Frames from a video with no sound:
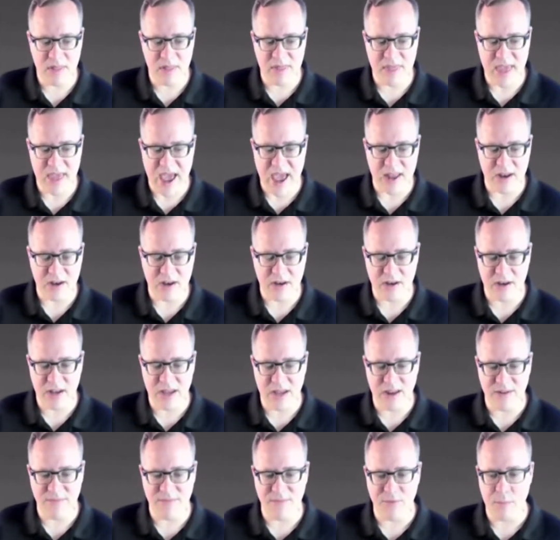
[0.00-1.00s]
that
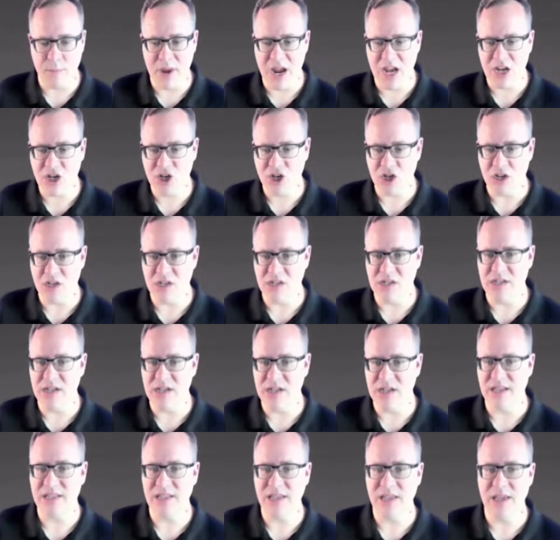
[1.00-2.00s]
information
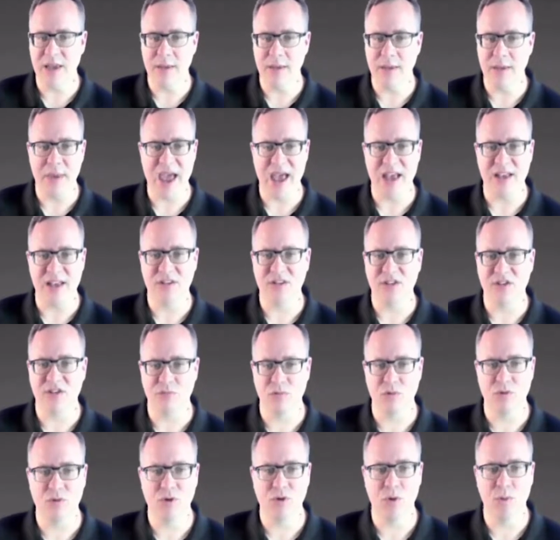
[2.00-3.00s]
doesn't get passed
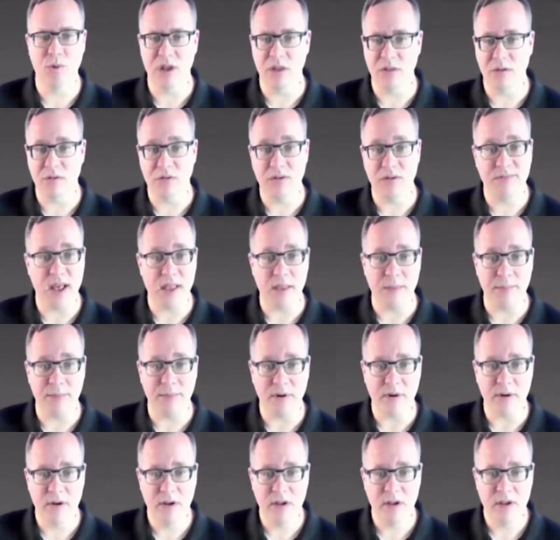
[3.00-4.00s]
through to another
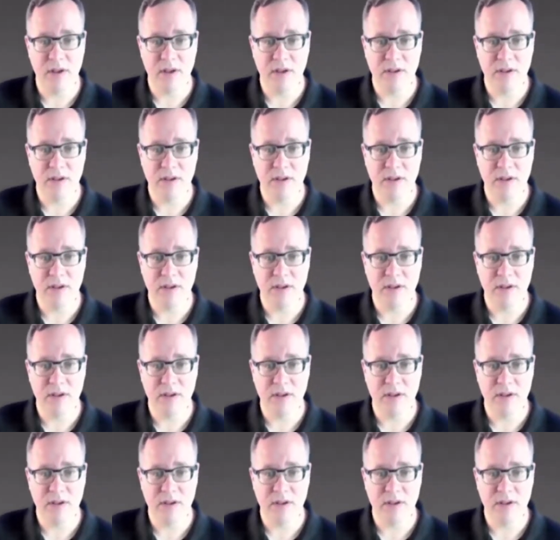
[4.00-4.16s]
developer.